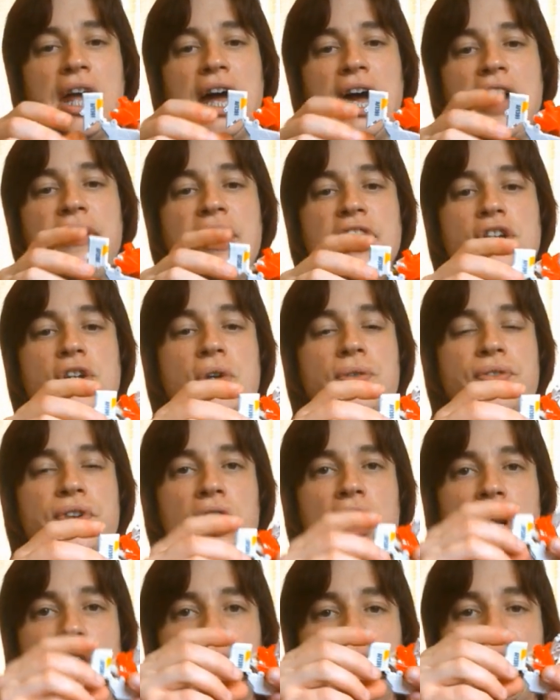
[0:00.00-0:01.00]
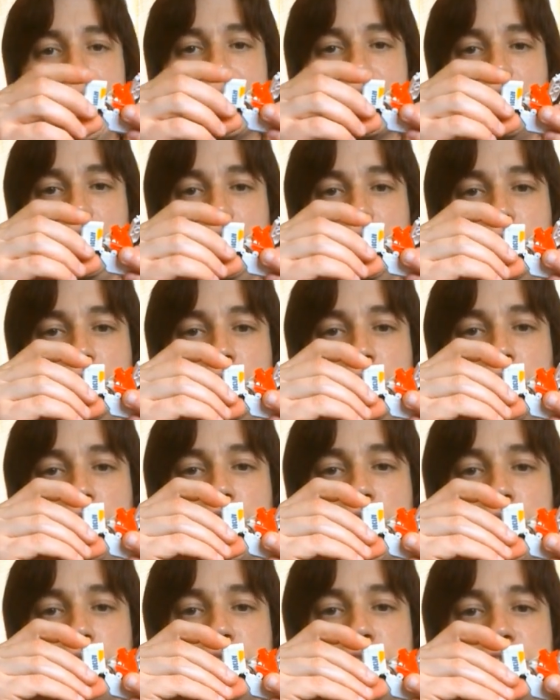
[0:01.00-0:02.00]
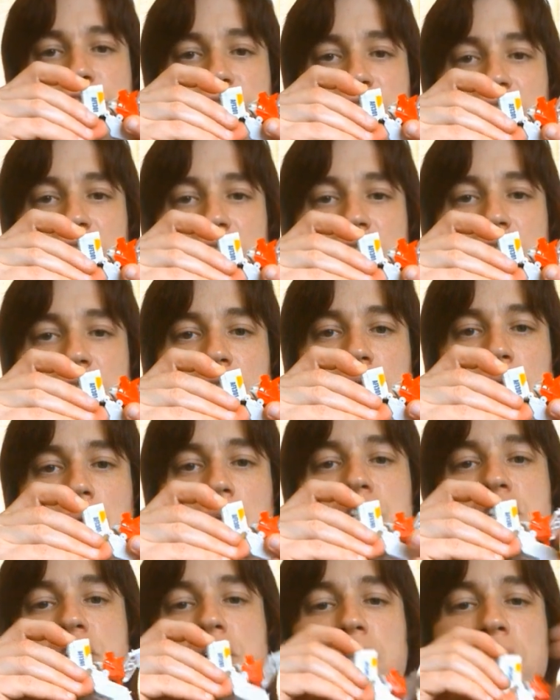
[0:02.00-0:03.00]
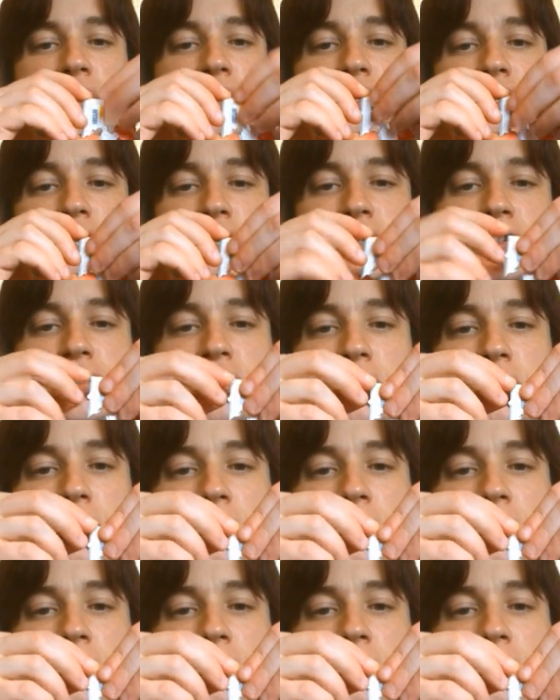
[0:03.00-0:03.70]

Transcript: And then you've got little guns here, which you can just